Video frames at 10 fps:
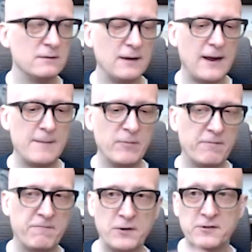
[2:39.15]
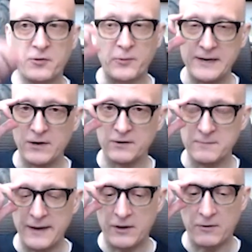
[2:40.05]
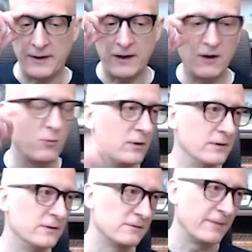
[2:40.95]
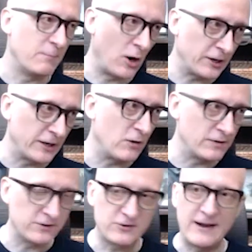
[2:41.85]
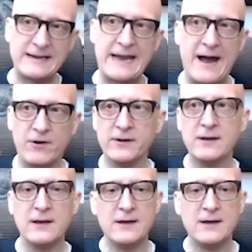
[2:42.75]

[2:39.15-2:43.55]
The first 3 years of my career was the market going straight down,